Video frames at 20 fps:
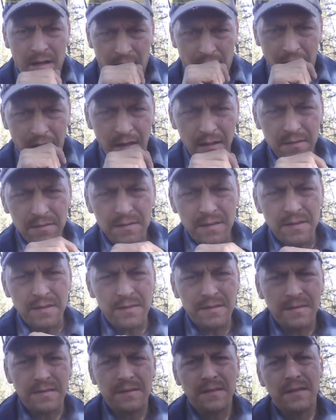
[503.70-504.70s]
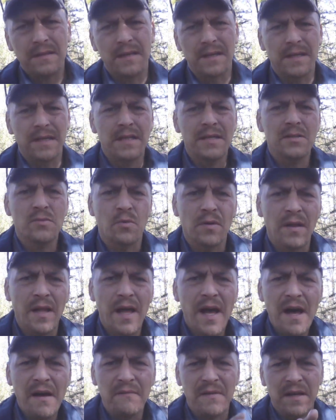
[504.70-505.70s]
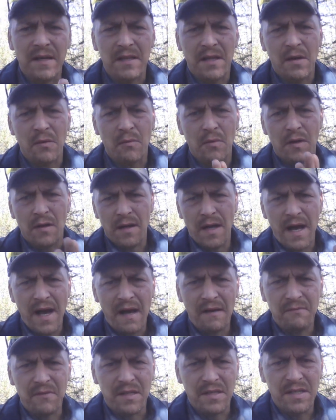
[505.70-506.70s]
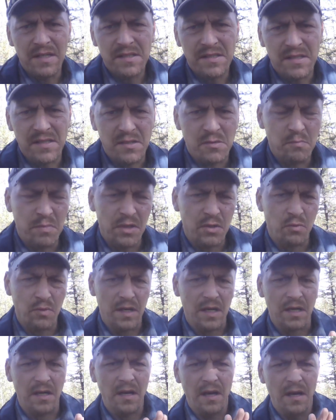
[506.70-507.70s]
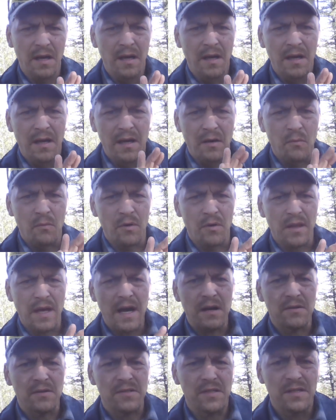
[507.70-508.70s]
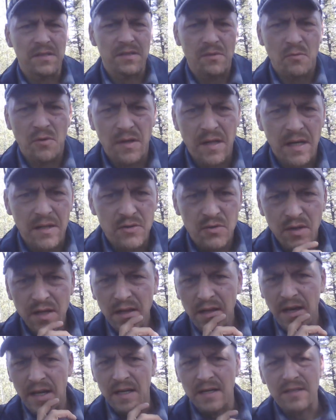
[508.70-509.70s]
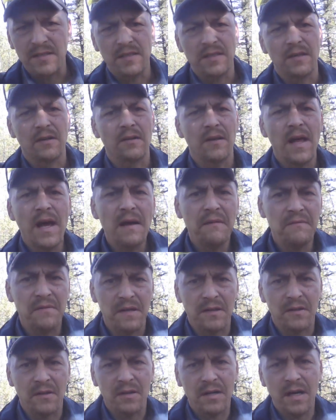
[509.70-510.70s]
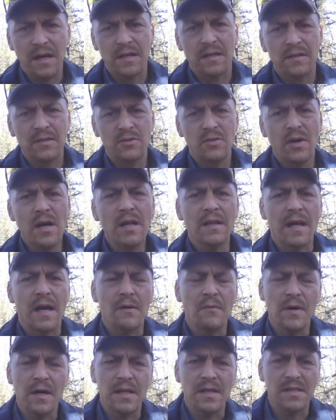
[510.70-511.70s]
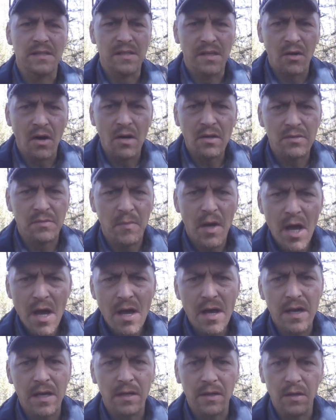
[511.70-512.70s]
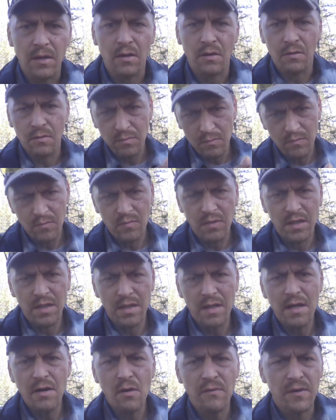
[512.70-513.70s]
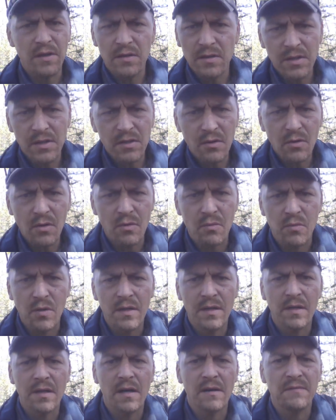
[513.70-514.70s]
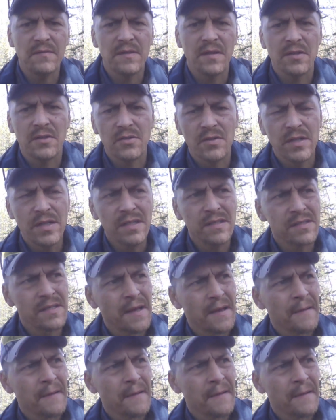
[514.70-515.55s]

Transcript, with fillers: the kids were laughing and they were half the distance between where the house is and where that tree line is and they're laughing and they're kind of trotting that way and he calls them, hey, you know, get over here. You don't go running off in the trees.